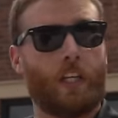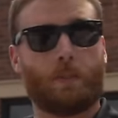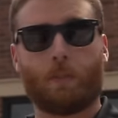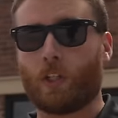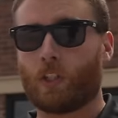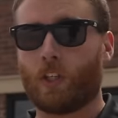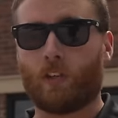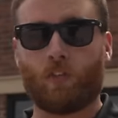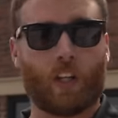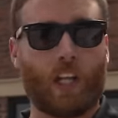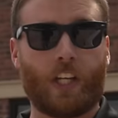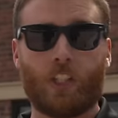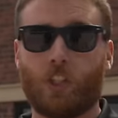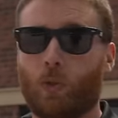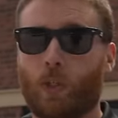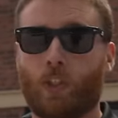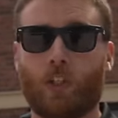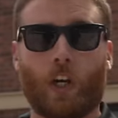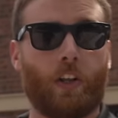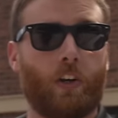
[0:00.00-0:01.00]
especially in
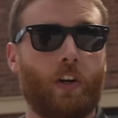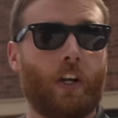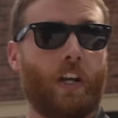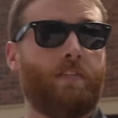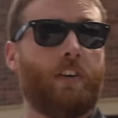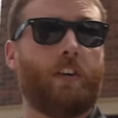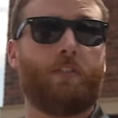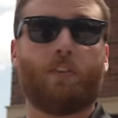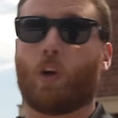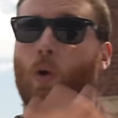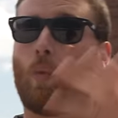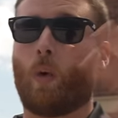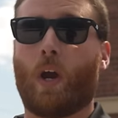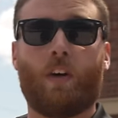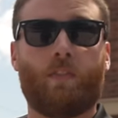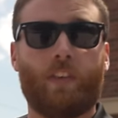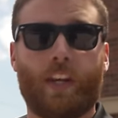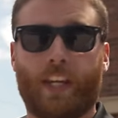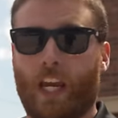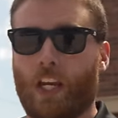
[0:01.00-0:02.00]
relation to each other, even yeah. if you're
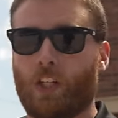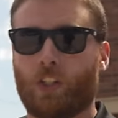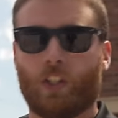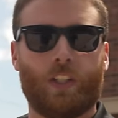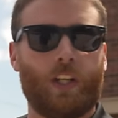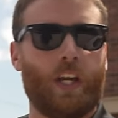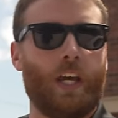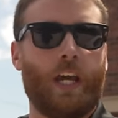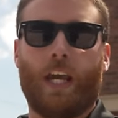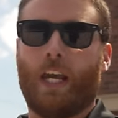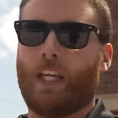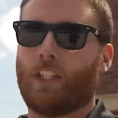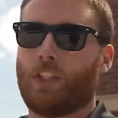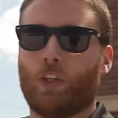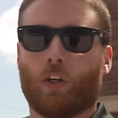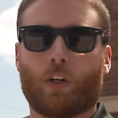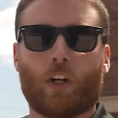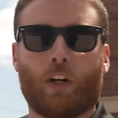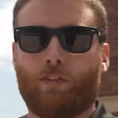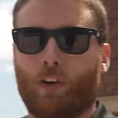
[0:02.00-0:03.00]
away on vacation, it's
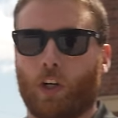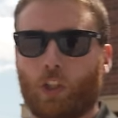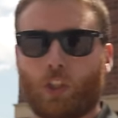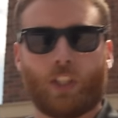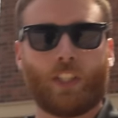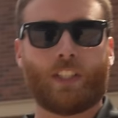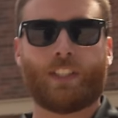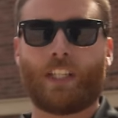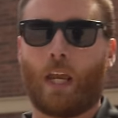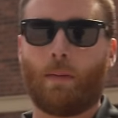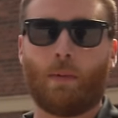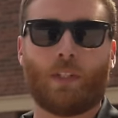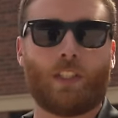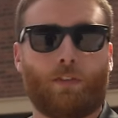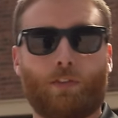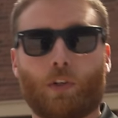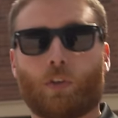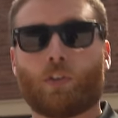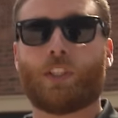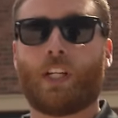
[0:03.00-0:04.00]
still going to function the same
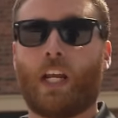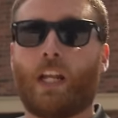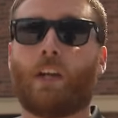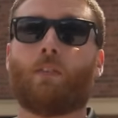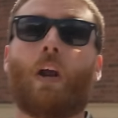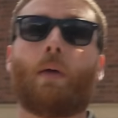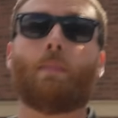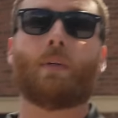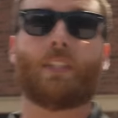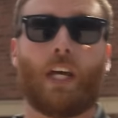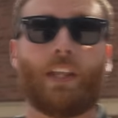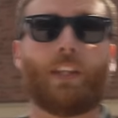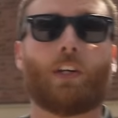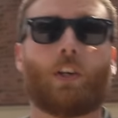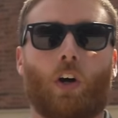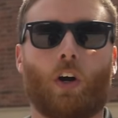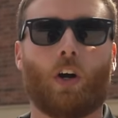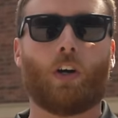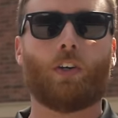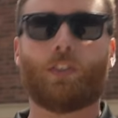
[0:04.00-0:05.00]
as if you're standing right beside the
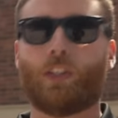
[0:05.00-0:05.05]
car.